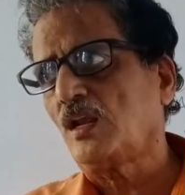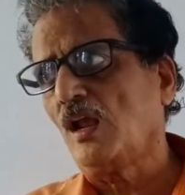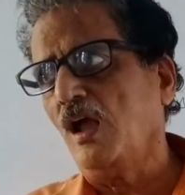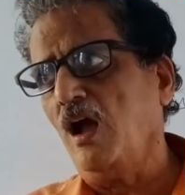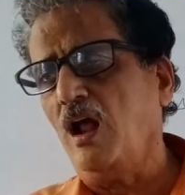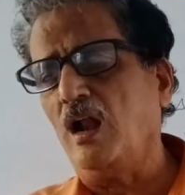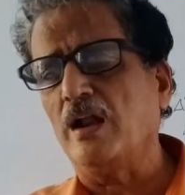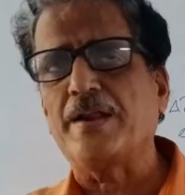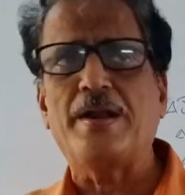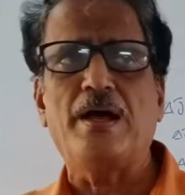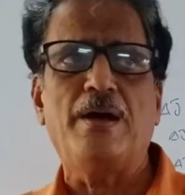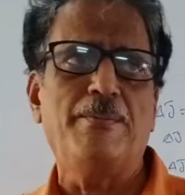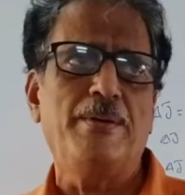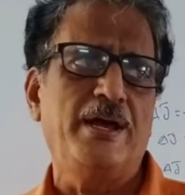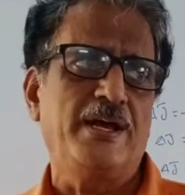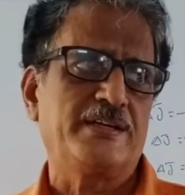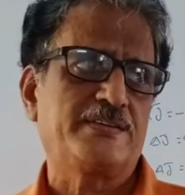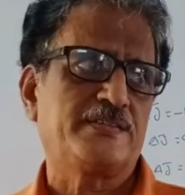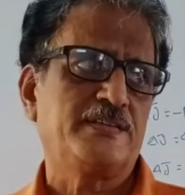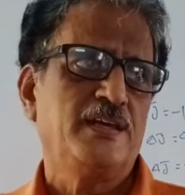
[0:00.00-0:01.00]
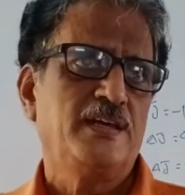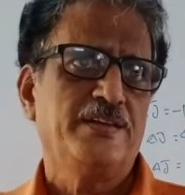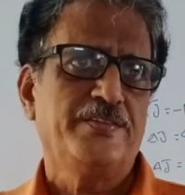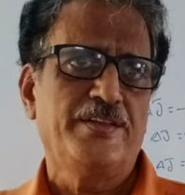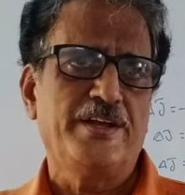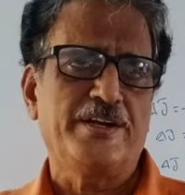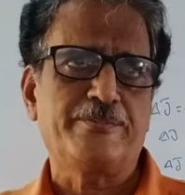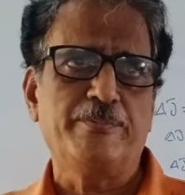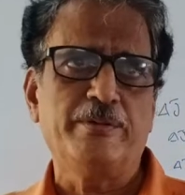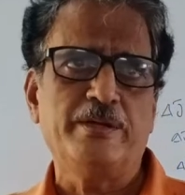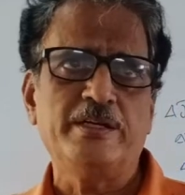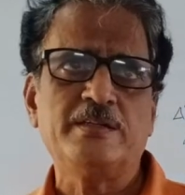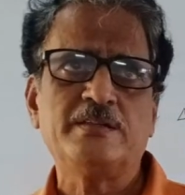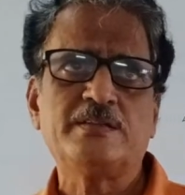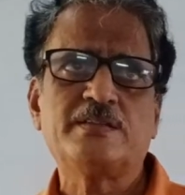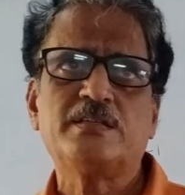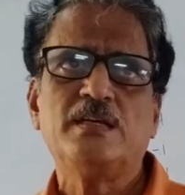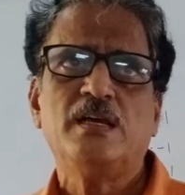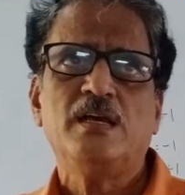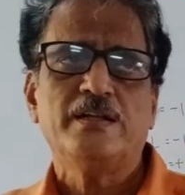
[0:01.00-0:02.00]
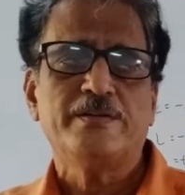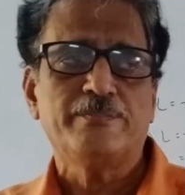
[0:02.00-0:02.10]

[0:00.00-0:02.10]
That means